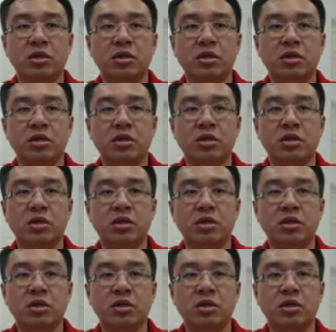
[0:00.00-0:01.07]
The
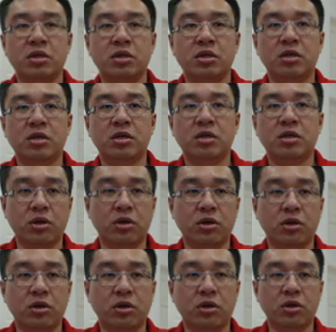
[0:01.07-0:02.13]
white
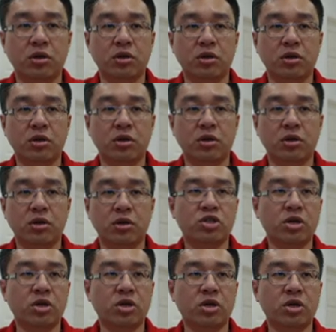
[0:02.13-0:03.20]
continue to play a
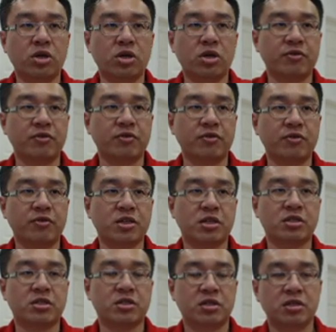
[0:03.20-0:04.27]
bishop
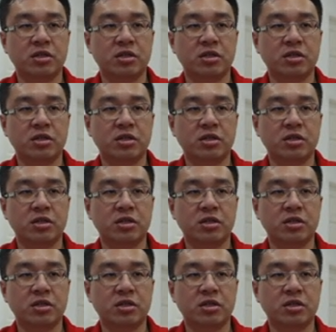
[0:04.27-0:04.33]
f6